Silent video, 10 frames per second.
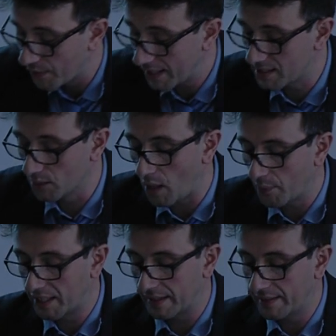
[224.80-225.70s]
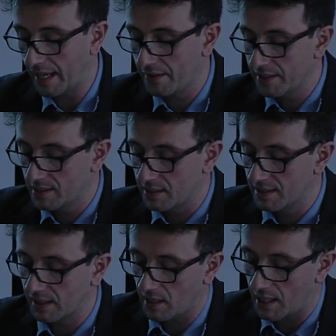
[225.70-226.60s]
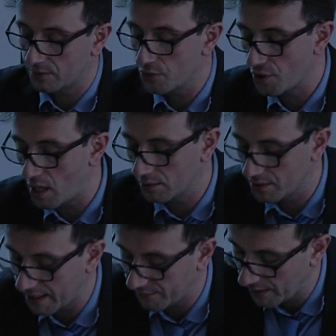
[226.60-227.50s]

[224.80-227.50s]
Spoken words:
reason why we can tell this is that other genres have